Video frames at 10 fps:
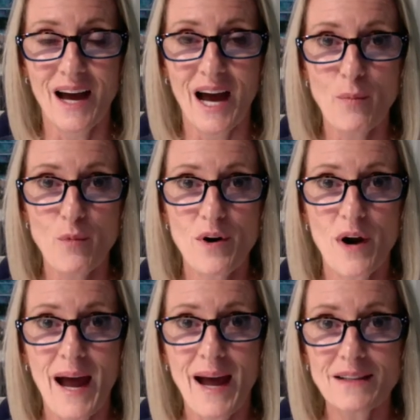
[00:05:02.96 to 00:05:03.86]
And we're
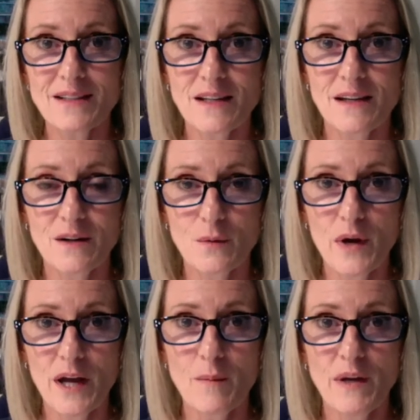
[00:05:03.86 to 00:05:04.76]
acting in a
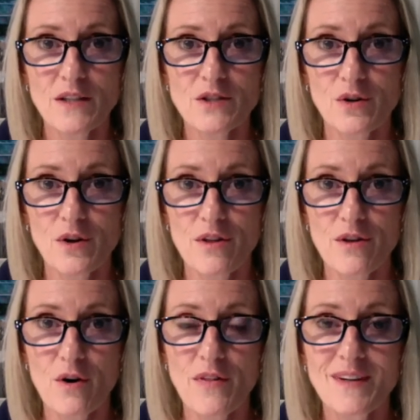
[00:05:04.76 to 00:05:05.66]
way based on a
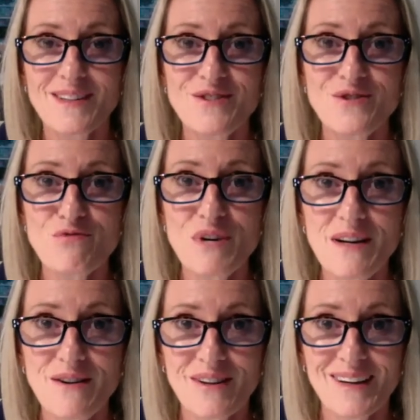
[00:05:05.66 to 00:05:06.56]
thought that isn't
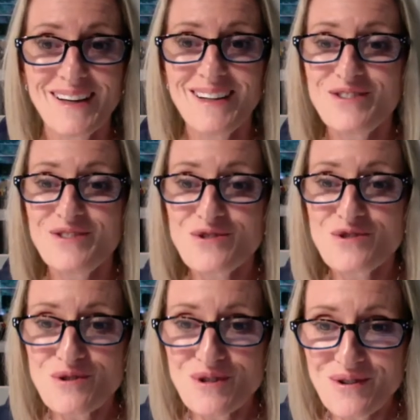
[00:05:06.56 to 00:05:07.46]
real. It isn't
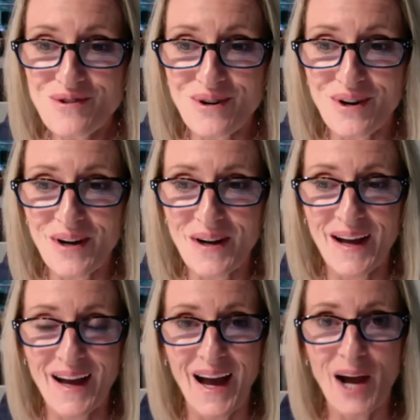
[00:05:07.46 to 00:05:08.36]
true.
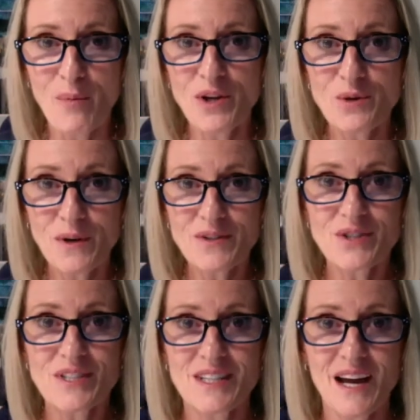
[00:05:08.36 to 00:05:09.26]
And when you
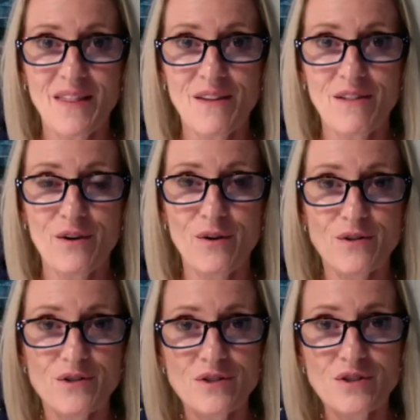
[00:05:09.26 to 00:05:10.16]
understand that
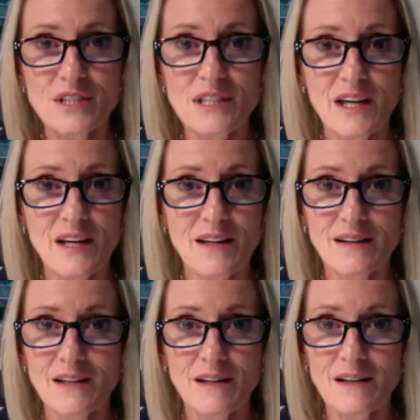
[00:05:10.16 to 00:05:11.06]
thoughts are just like
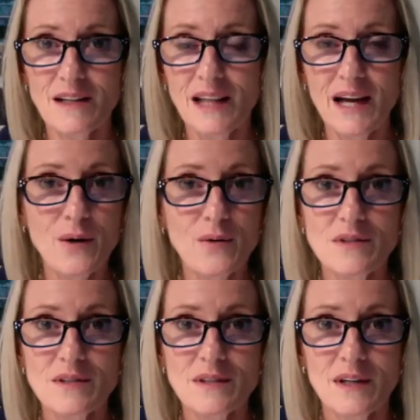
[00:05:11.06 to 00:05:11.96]
little
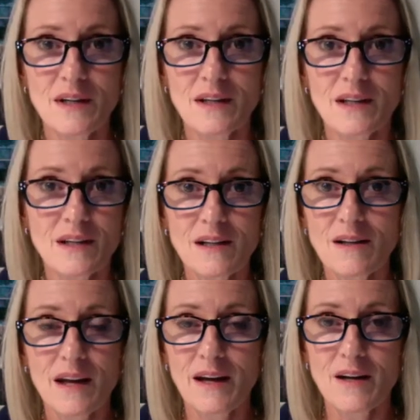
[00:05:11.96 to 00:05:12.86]
clouds,
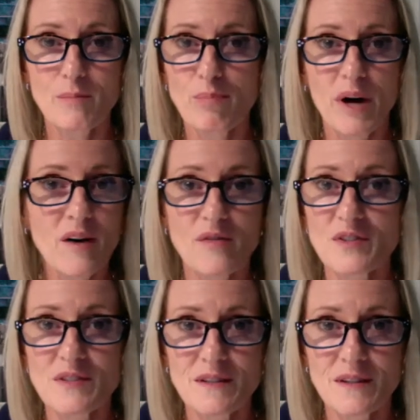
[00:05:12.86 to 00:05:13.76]
little kind of
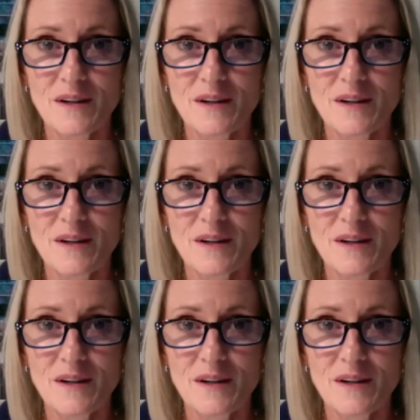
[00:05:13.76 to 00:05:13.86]
puffs